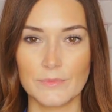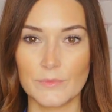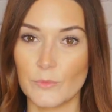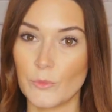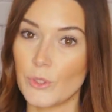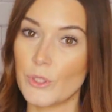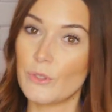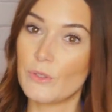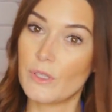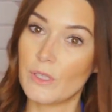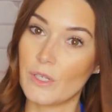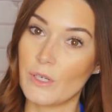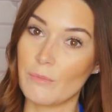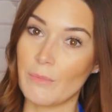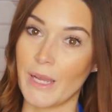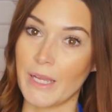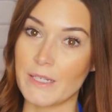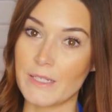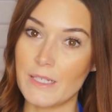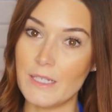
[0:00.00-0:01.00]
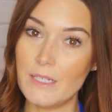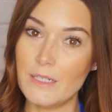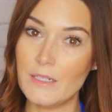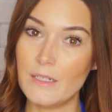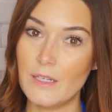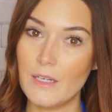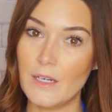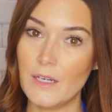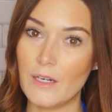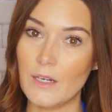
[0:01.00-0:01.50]
Were you clear-minded?
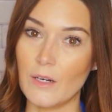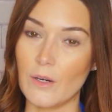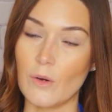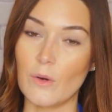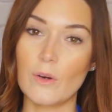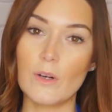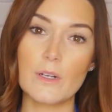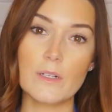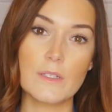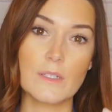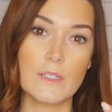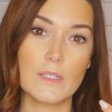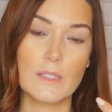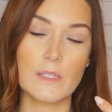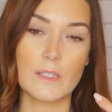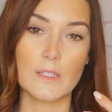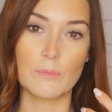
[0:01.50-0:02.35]
Or did